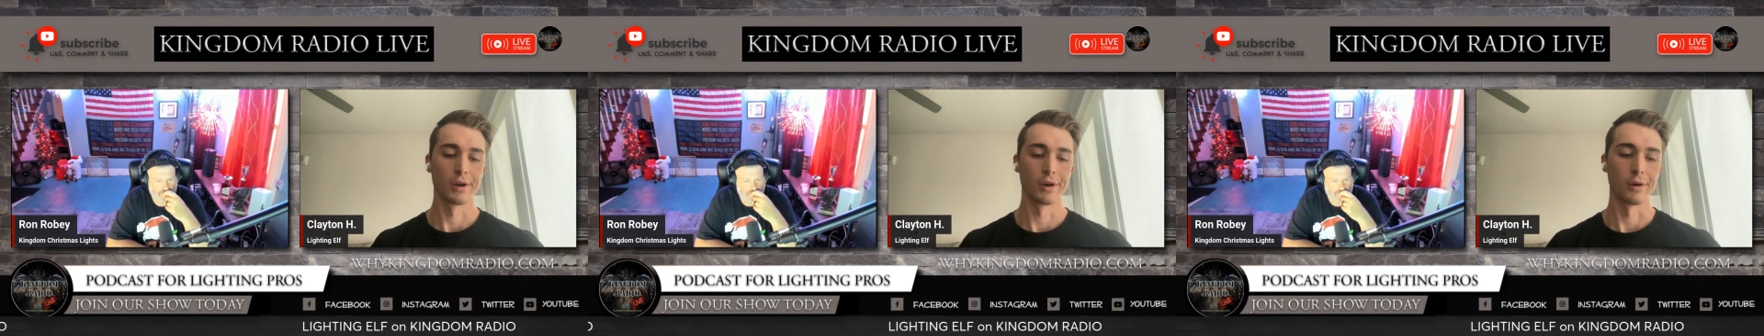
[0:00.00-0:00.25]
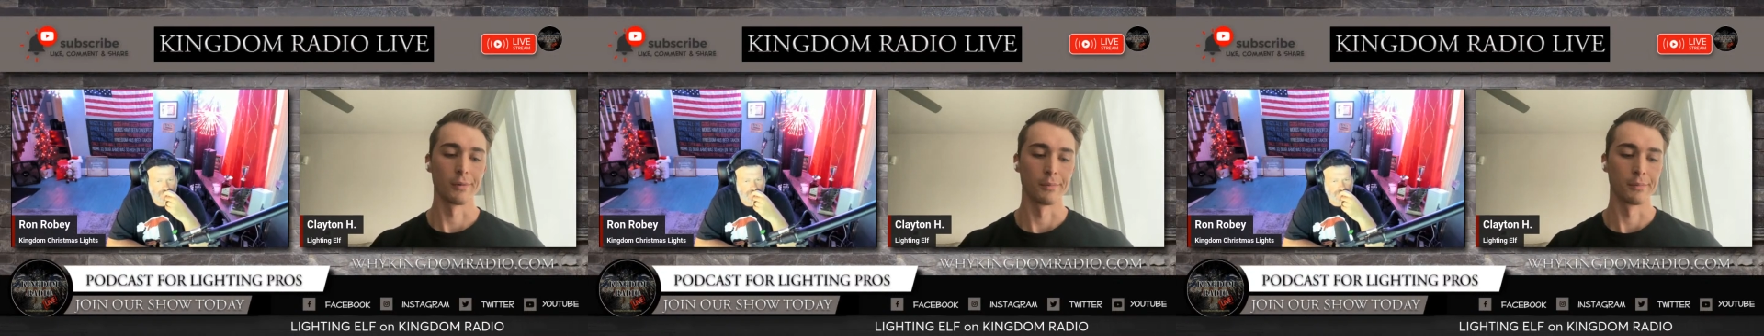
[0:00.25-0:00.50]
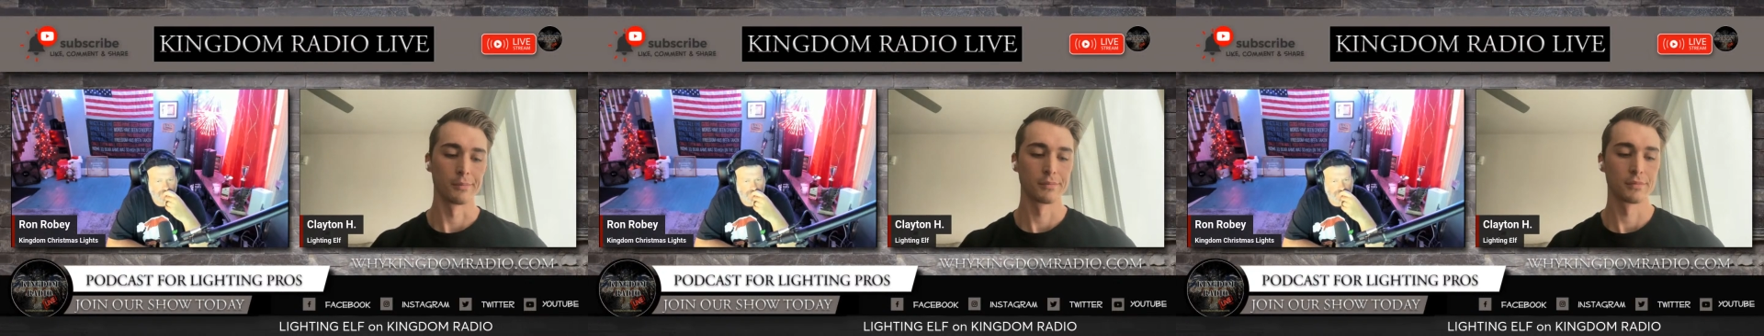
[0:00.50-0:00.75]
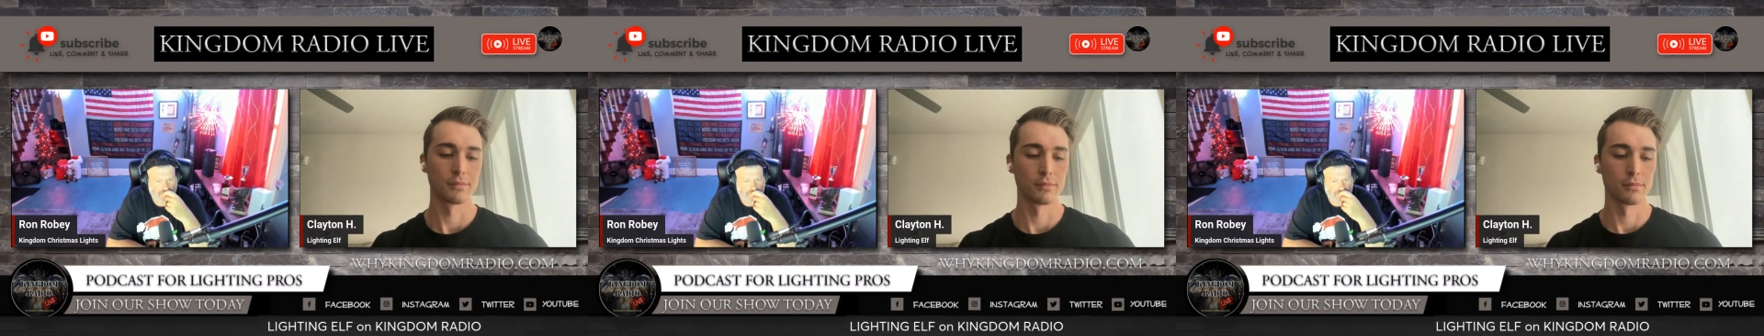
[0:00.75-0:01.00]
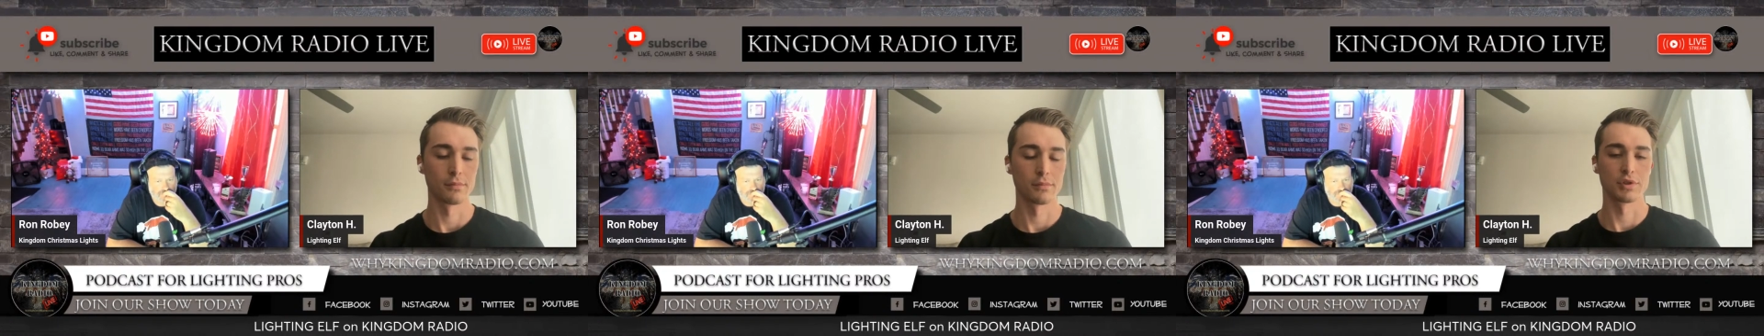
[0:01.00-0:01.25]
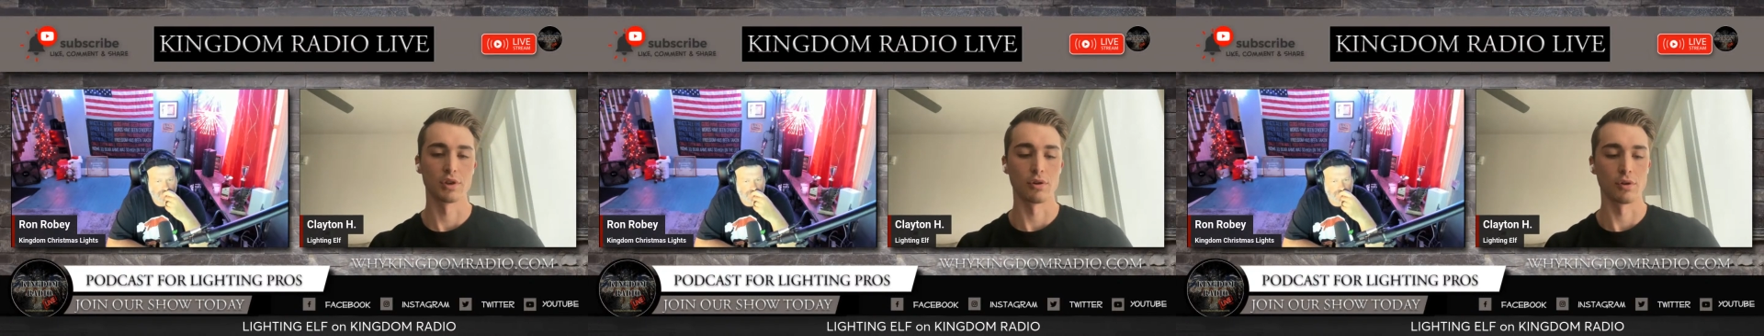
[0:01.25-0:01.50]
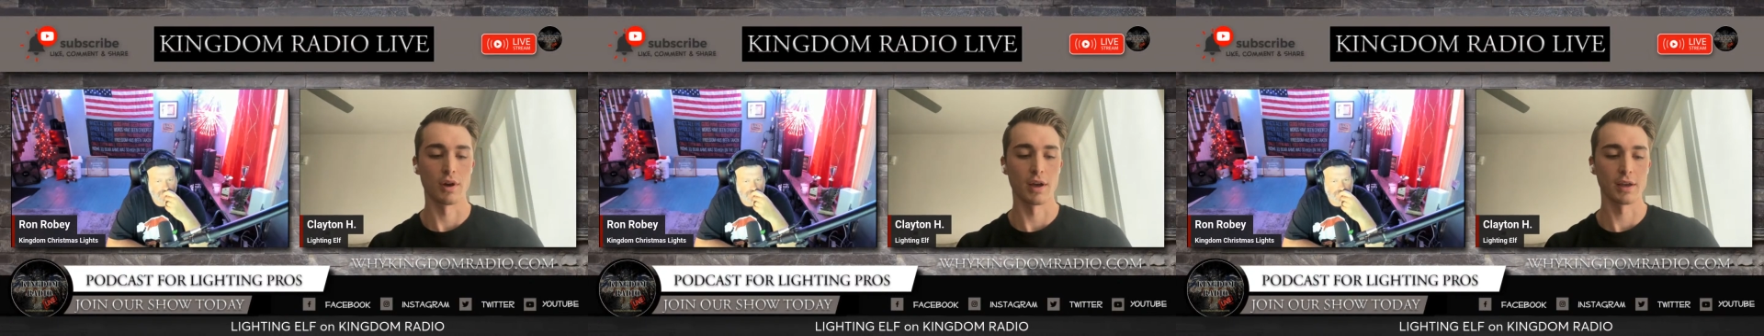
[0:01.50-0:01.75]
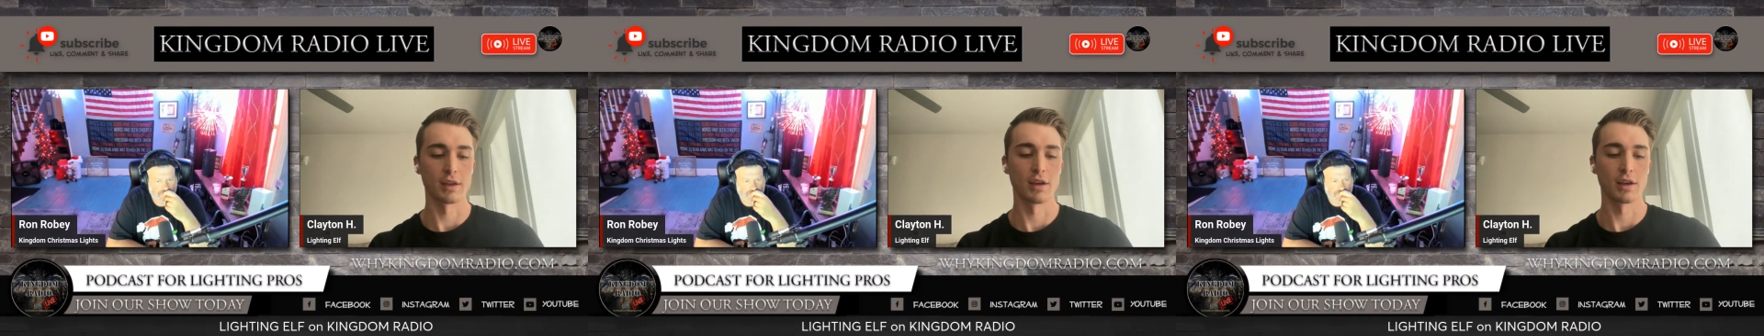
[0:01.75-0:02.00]
So
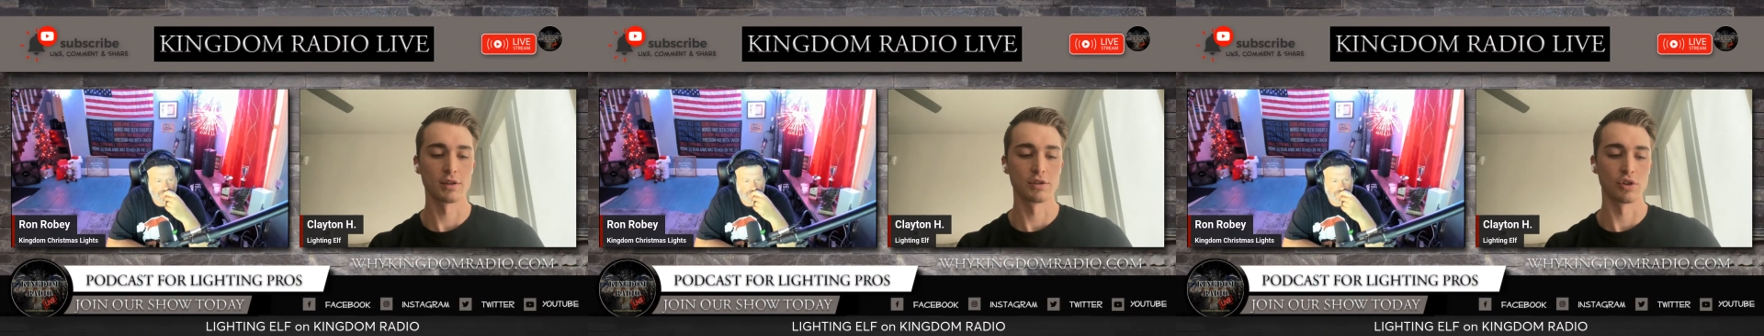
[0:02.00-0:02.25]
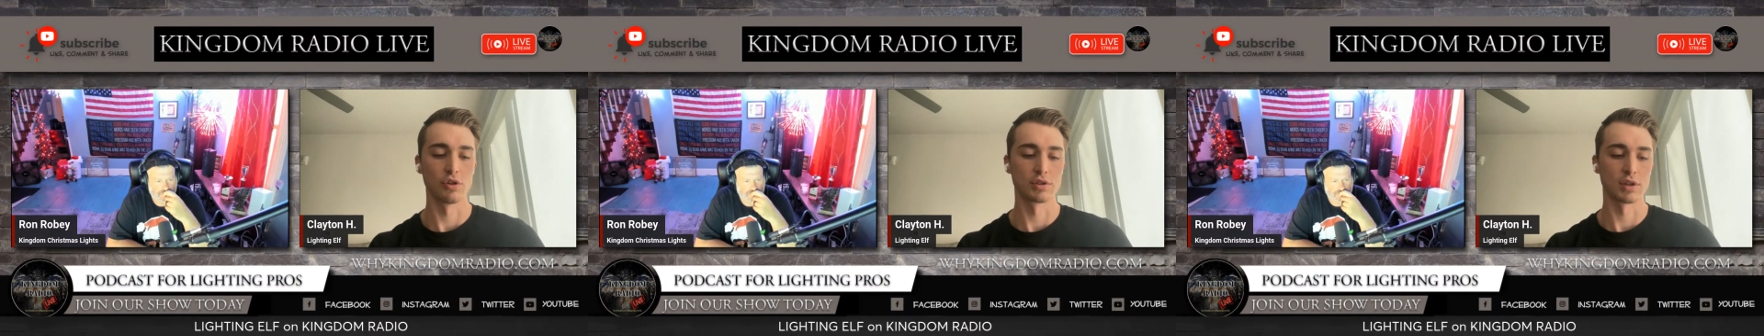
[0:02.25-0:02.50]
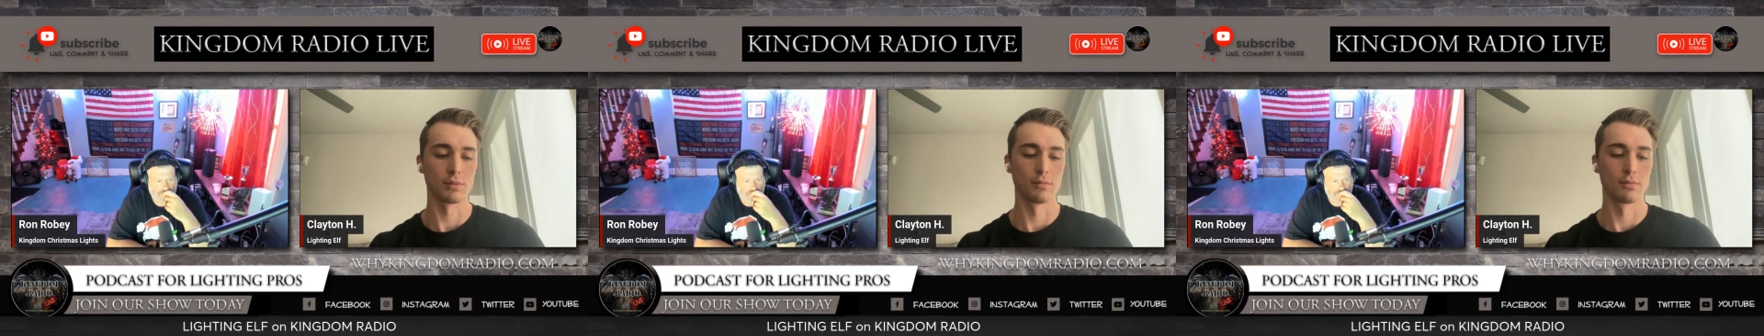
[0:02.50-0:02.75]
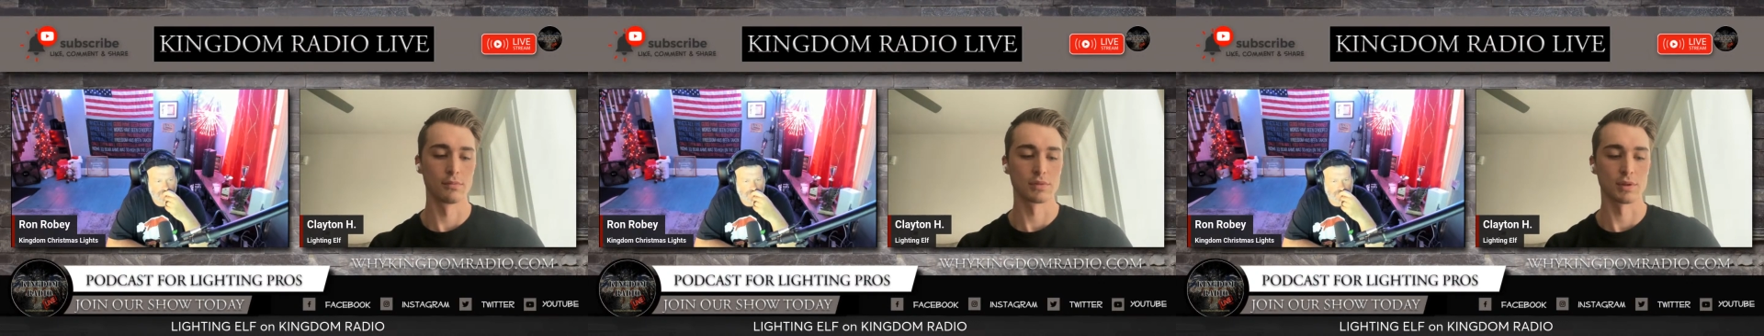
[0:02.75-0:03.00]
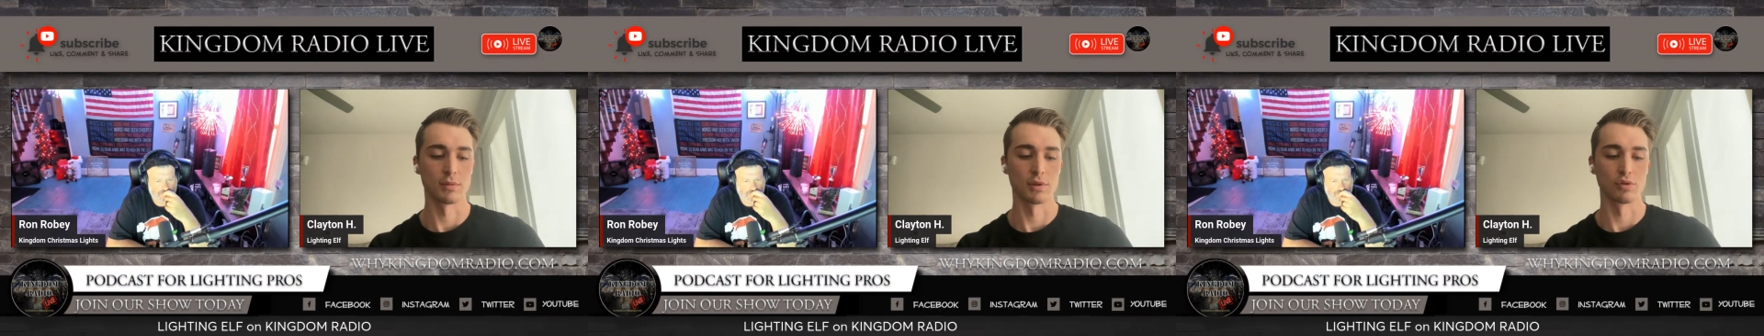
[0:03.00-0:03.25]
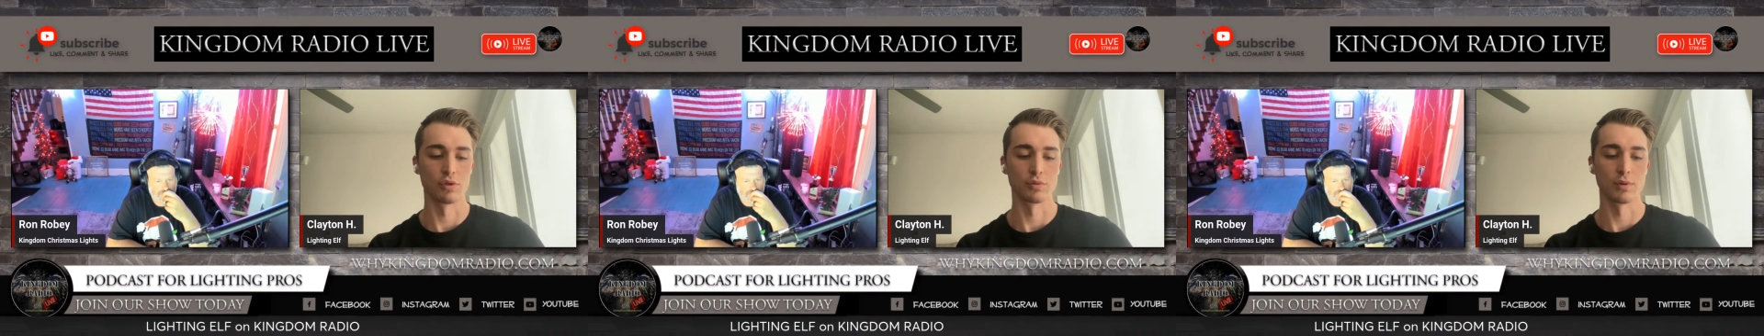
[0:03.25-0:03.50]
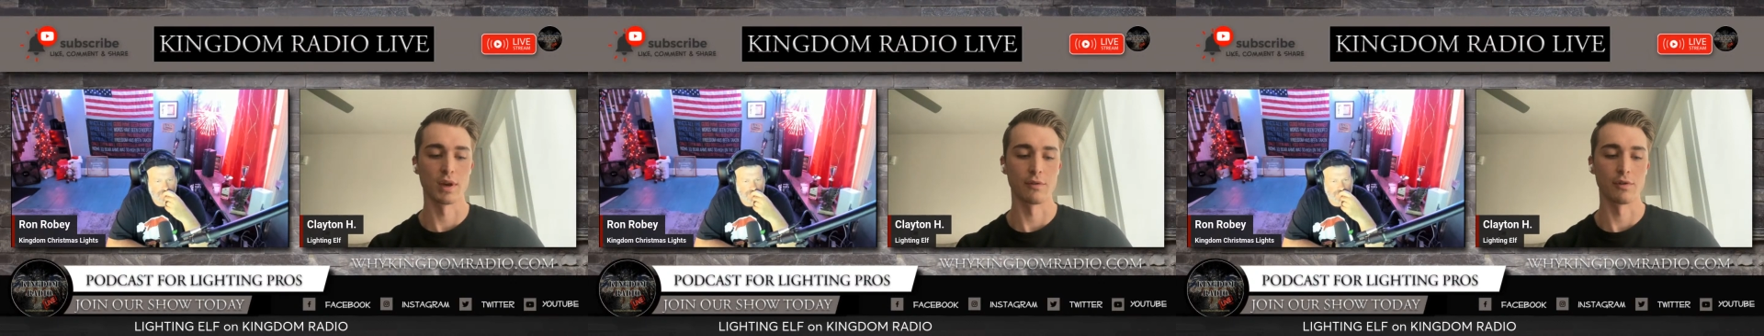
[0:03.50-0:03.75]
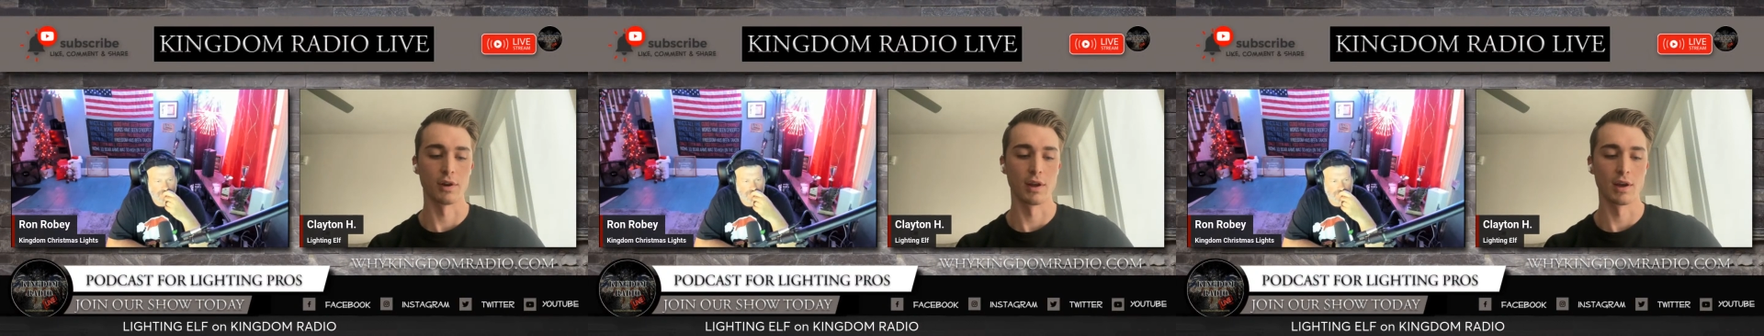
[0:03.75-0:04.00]
I can show you some of the tools we
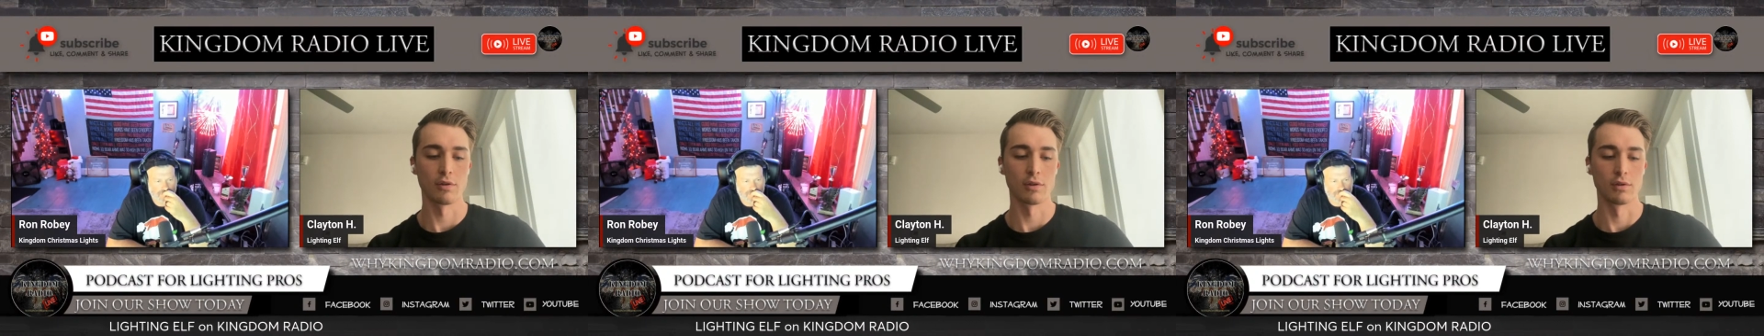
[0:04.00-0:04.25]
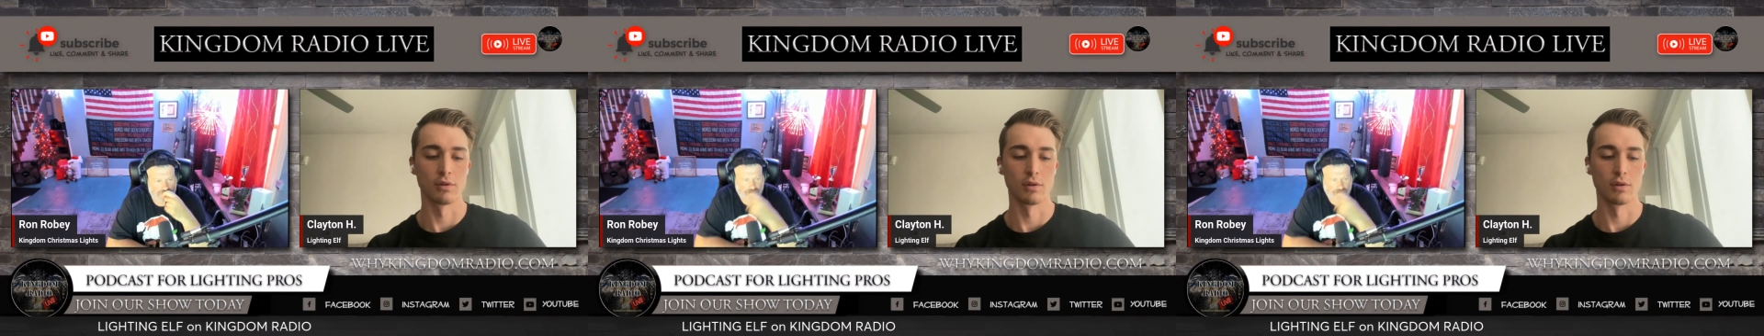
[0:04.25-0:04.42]
have right now. And